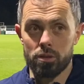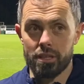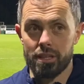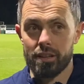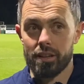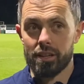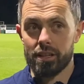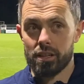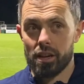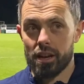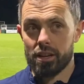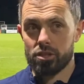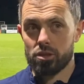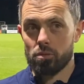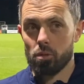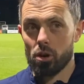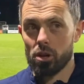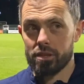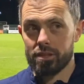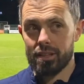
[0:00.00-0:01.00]
and our
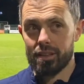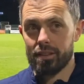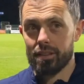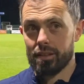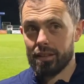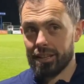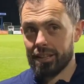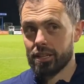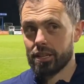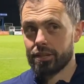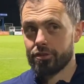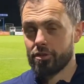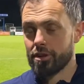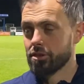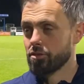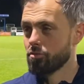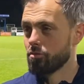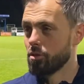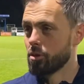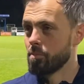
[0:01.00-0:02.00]
squad in the
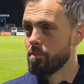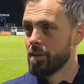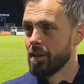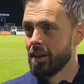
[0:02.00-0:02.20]
dressing room.